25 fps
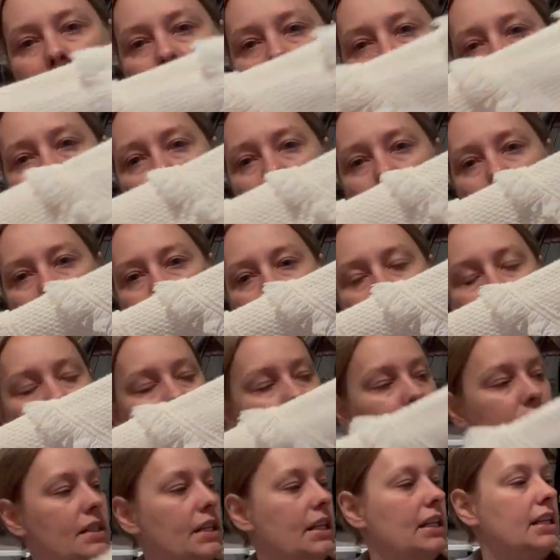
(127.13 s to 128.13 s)
on the
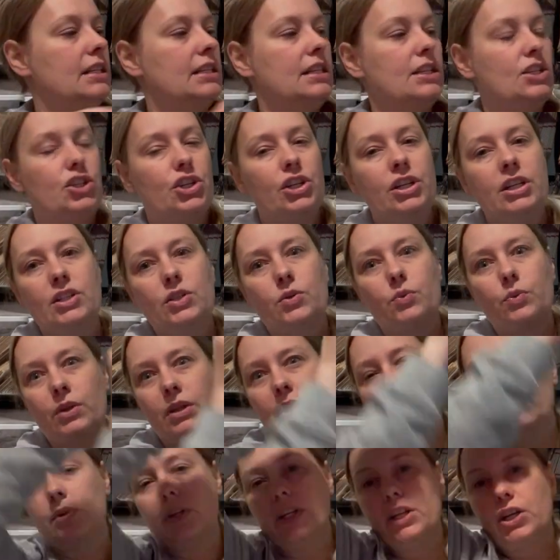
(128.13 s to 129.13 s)
arms. The condition is
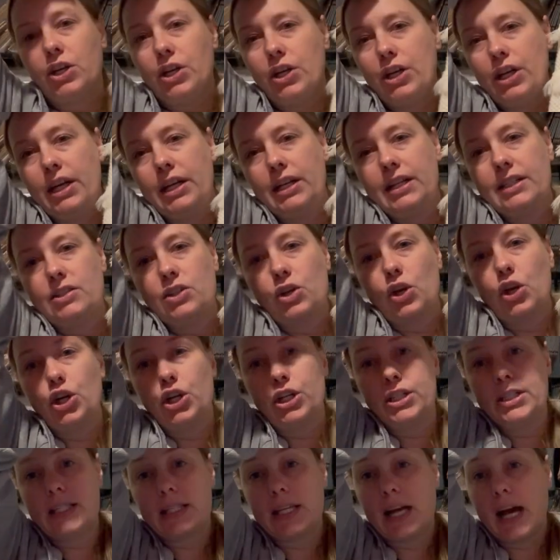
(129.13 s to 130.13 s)
really, really good. It's a
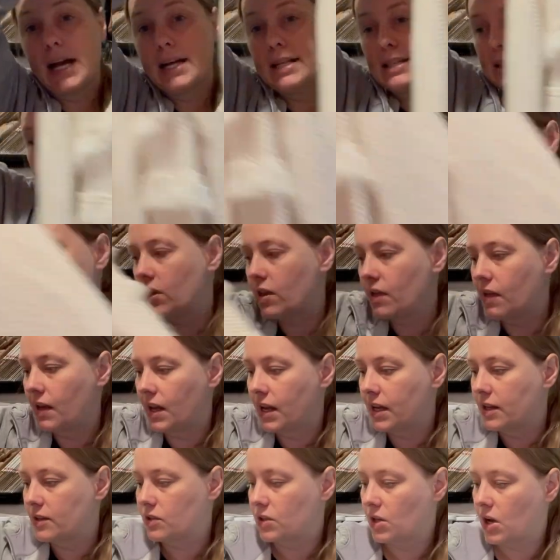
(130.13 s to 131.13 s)
good size and
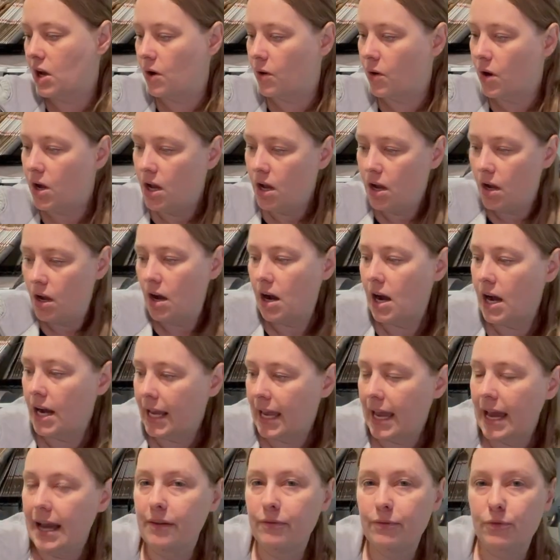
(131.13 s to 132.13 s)
everything. So
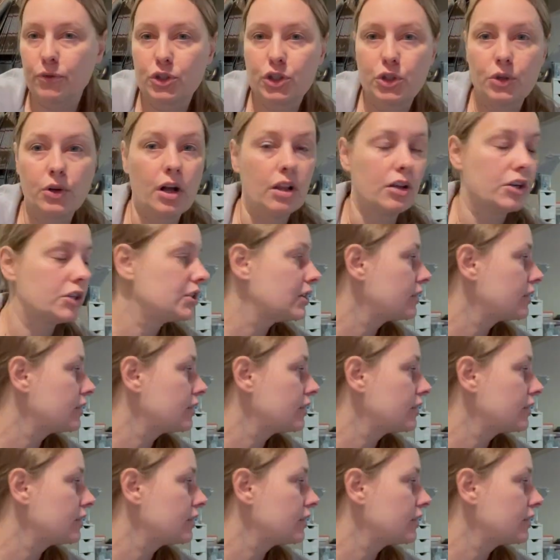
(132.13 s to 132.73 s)
again, for two dollars, I